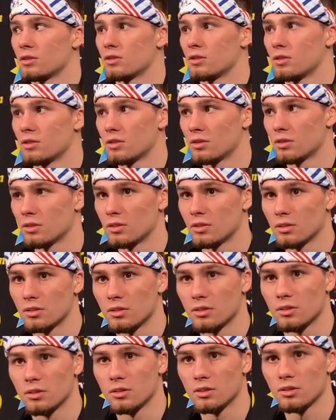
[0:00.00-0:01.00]
Did you get to see
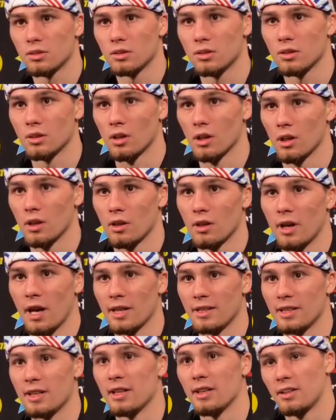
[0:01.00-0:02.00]
his match for you? I
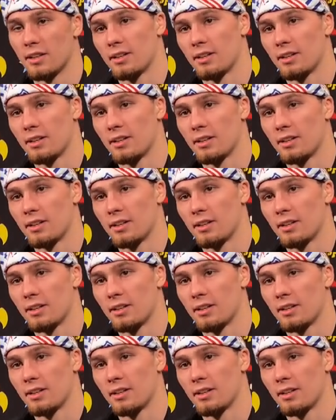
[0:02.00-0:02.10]
did.